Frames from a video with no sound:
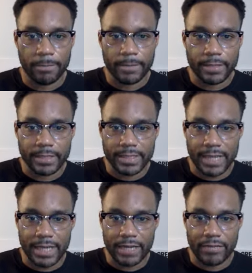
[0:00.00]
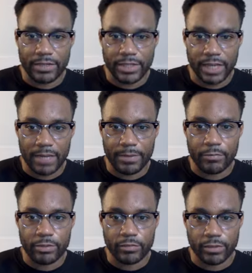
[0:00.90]
does not have a job and
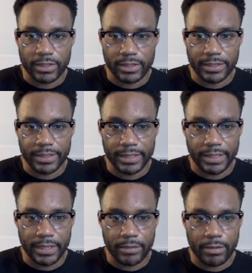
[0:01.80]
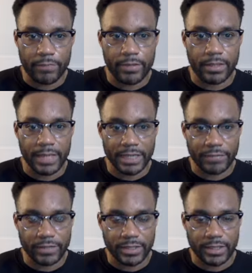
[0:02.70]
was recently kicked out of the last
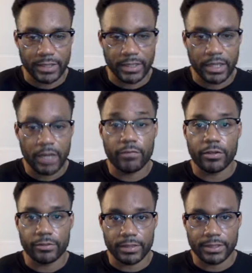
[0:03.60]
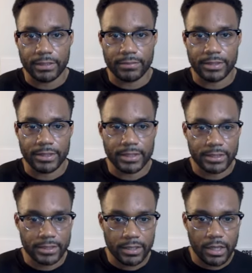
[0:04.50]
facility for using substances.